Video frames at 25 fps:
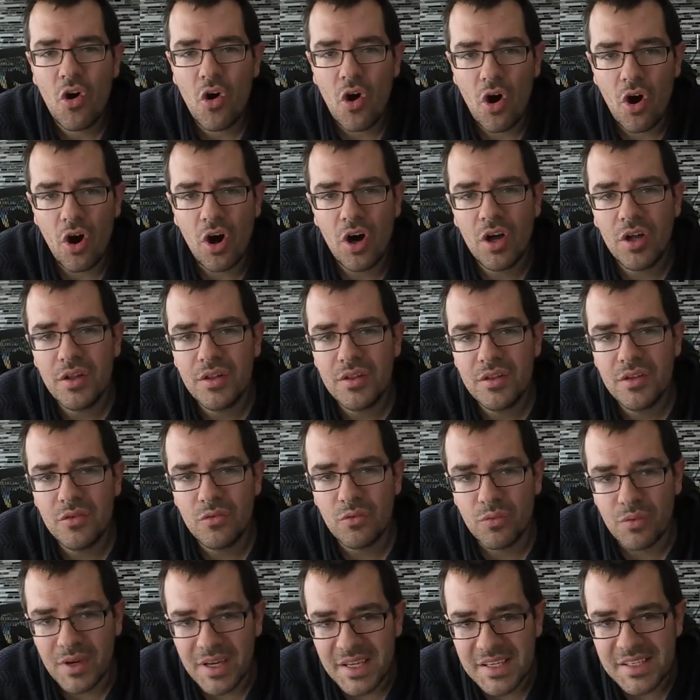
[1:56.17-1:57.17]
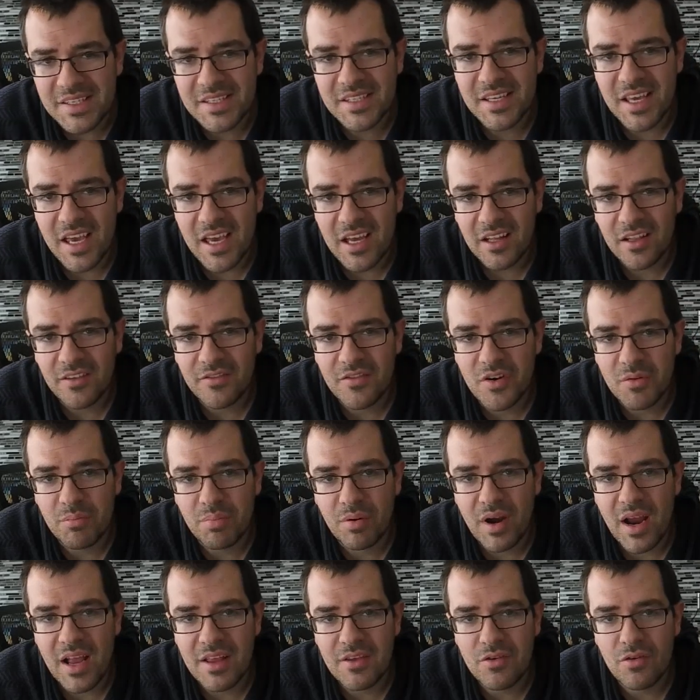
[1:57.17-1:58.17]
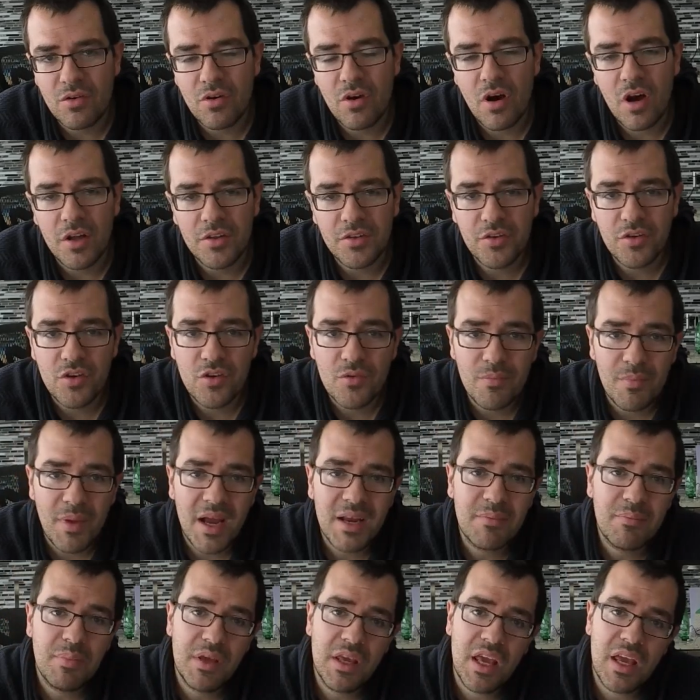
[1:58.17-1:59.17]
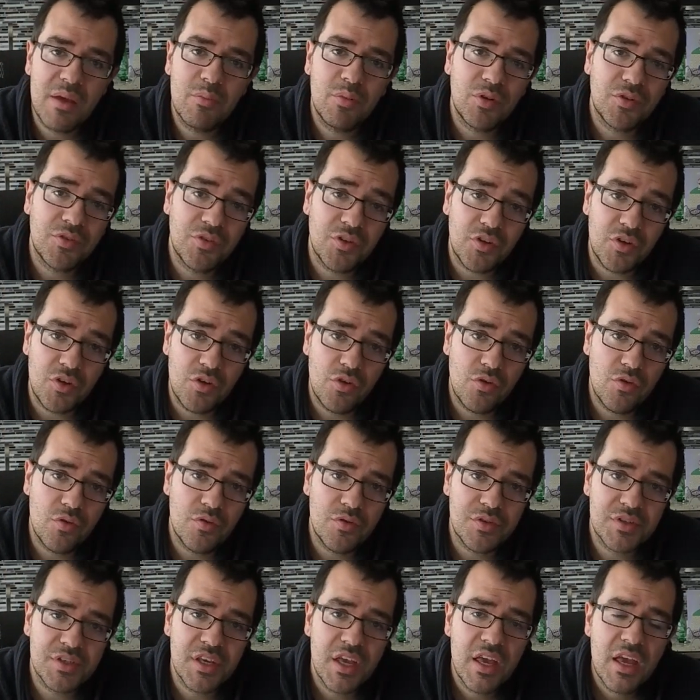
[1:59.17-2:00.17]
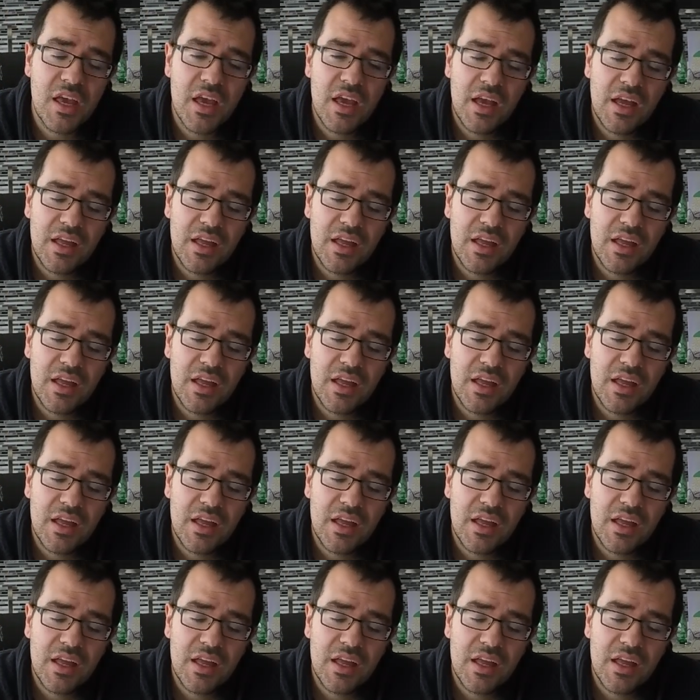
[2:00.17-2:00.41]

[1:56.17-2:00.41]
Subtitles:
on the resale of your brand new condo, you might be able to use